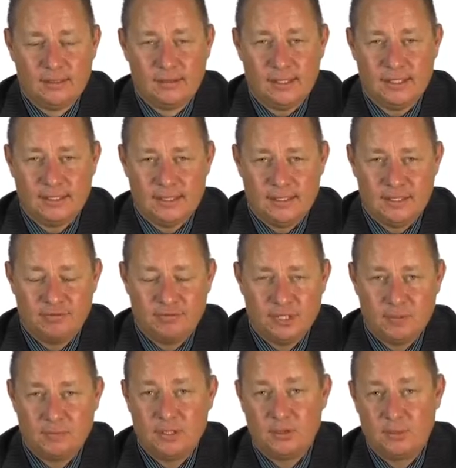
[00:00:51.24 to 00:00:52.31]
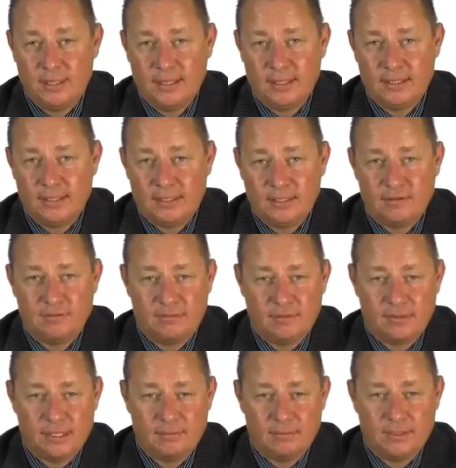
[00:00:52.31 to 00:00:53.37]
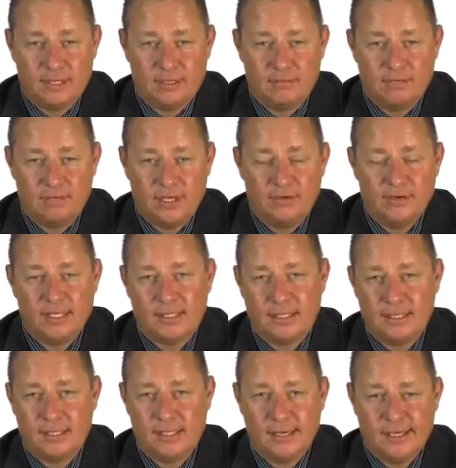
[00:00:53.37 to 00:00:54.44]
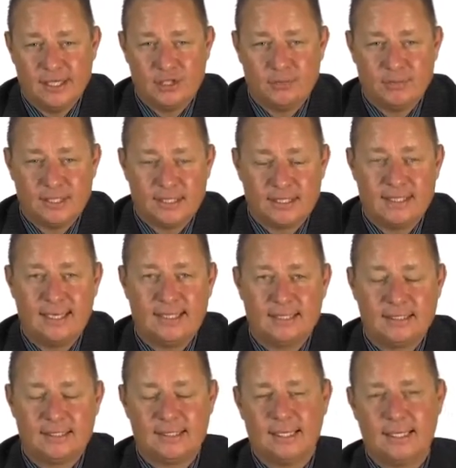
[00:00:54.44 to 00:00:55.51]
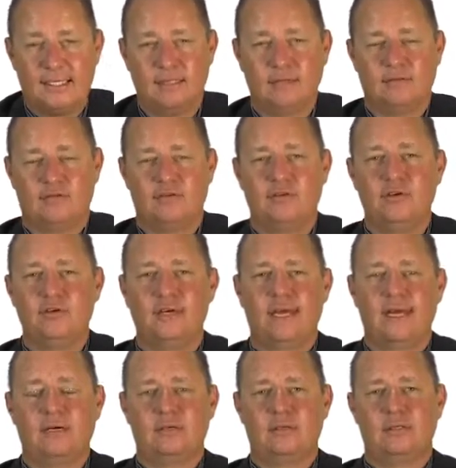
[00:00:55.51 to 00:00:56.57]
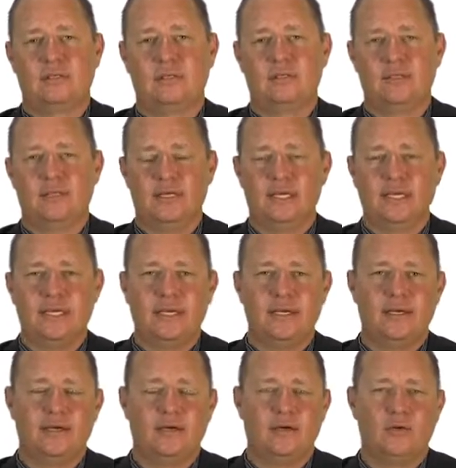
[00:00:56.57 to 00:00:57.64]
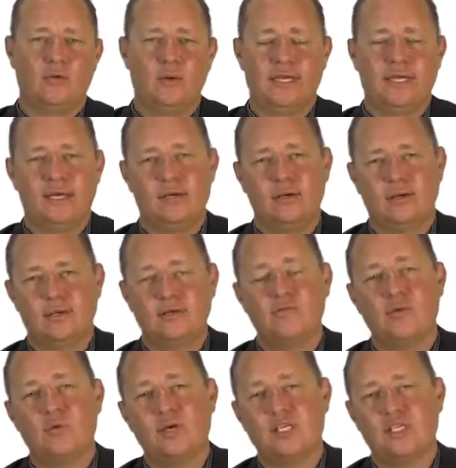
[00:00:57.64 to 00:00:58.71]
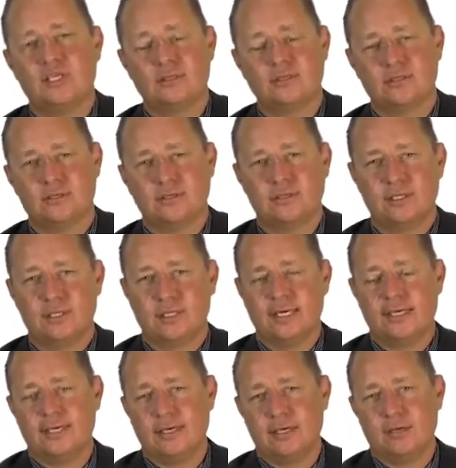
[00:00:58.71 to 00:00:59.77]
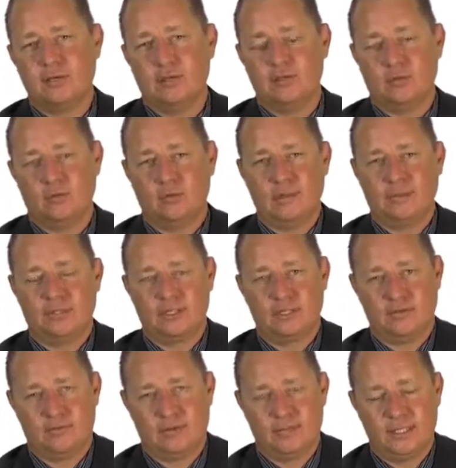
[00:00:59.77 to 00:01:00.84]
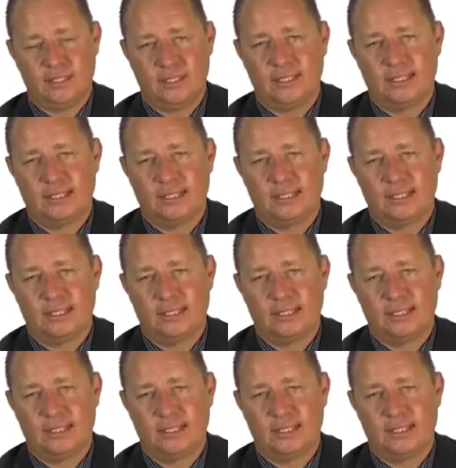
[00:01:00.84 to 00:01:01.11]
There's a difference between the various engagement standards, and throughout the year we get a lot of questions on the technical website from SA